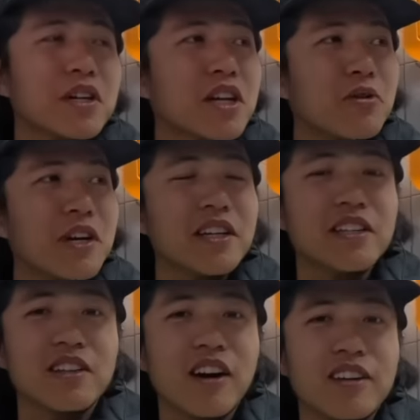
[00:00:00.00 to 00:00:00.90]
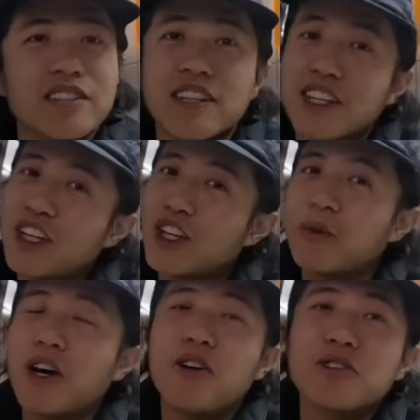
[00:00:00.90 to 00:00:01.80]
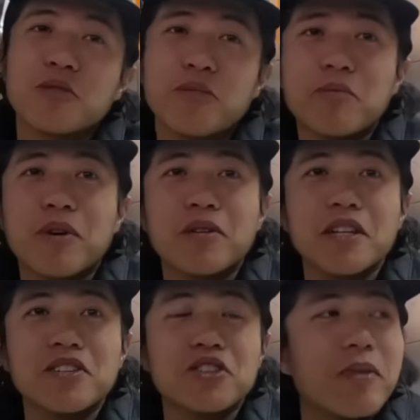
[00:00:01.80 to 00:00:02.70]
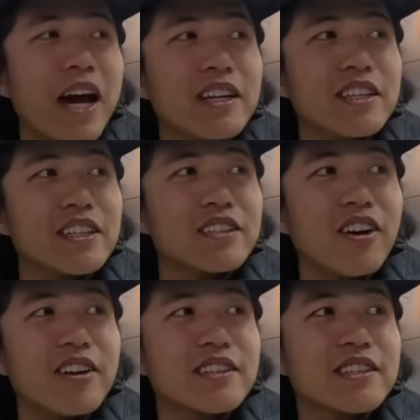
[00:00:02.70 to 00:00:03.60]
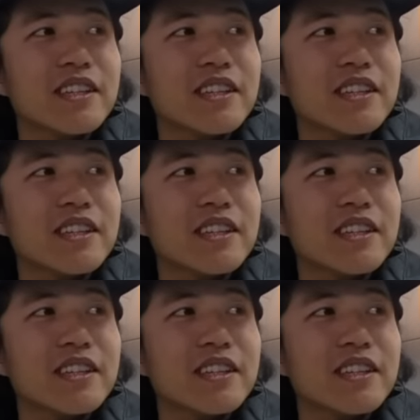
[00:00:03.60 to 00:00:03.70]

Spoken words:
in Korea eating dogs. There could be also people in Japan eating dogs.